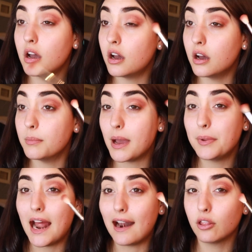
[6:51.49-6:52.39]
I'm
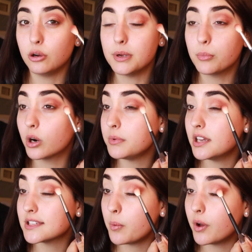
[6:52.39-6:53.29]
gonna add a little bit more
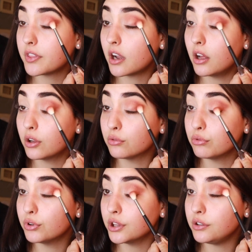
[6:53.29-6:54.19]
because I want the color
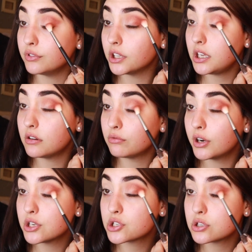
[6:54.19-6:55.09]
really
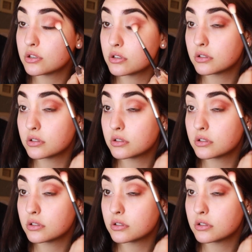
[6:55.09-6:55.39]
rich.